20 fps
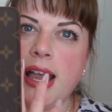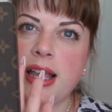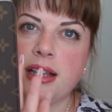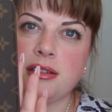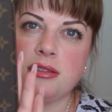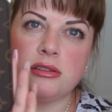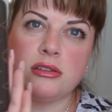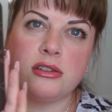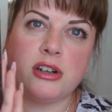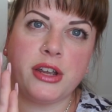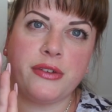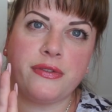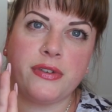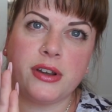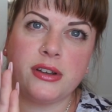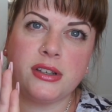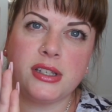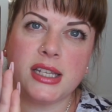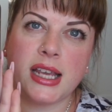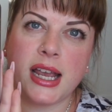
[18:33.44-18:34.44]
X or
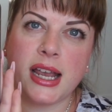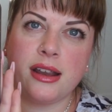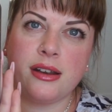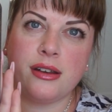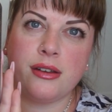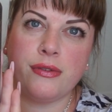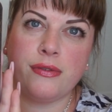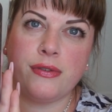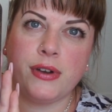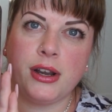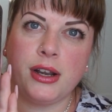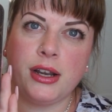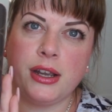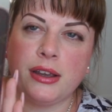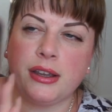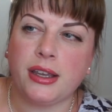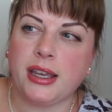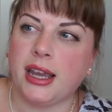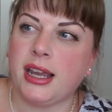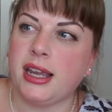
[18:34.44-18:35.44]
iPhone 10
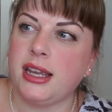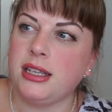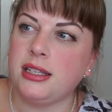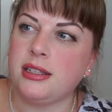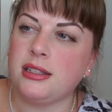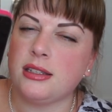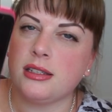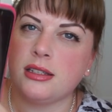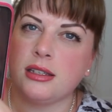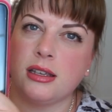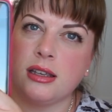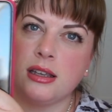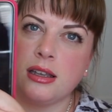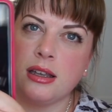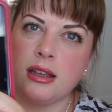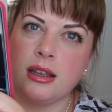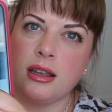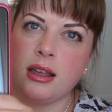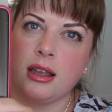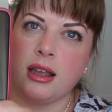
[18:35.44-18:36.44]
folio case,
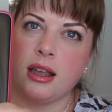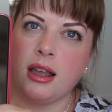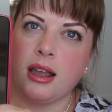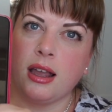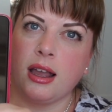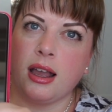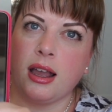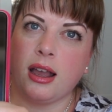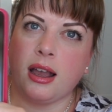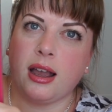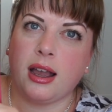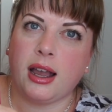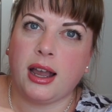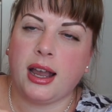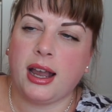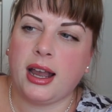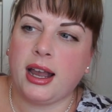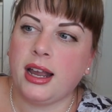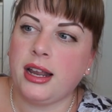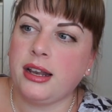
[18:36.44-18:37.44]

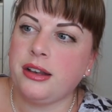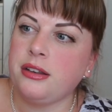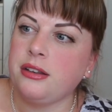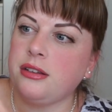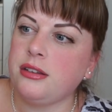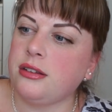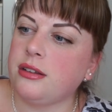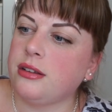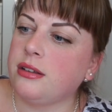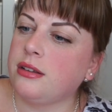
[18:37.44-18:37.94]
and